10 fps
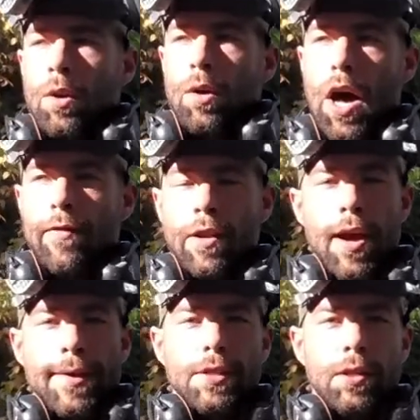we'll have a
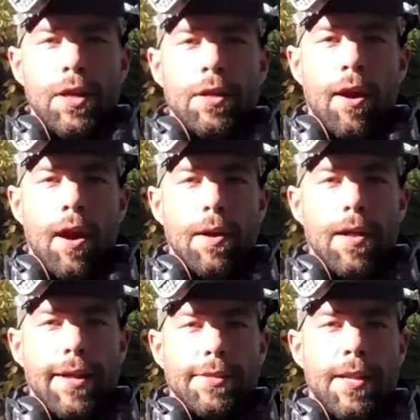nice clean yard
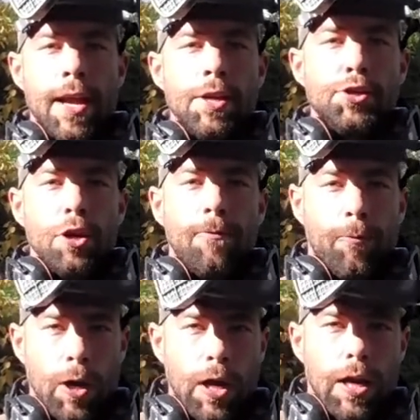that's danger
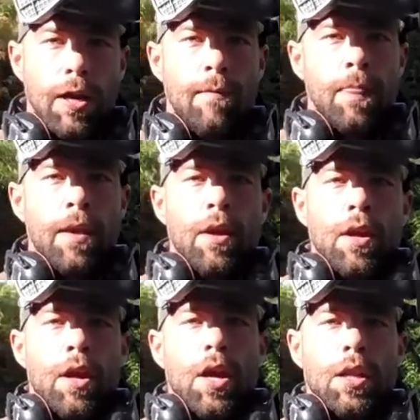free.
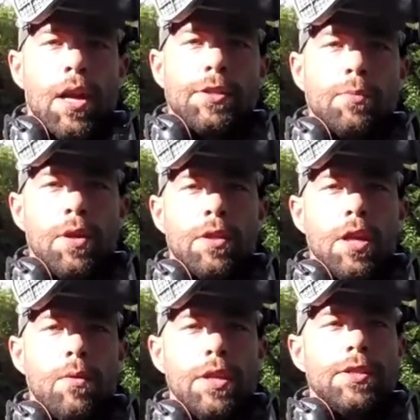And that's one
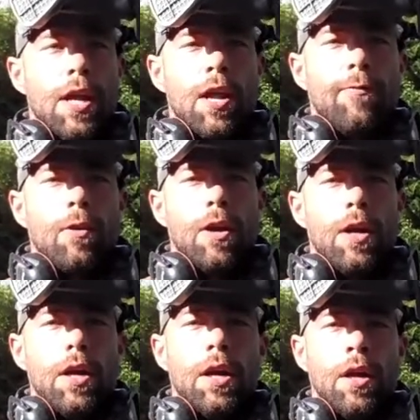thing we stand for
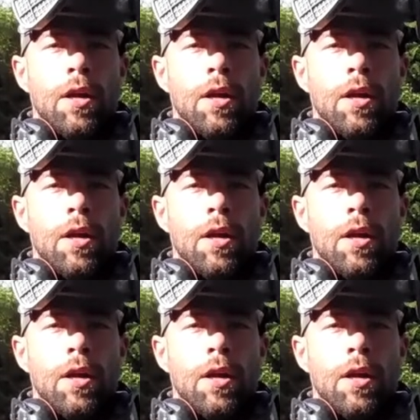here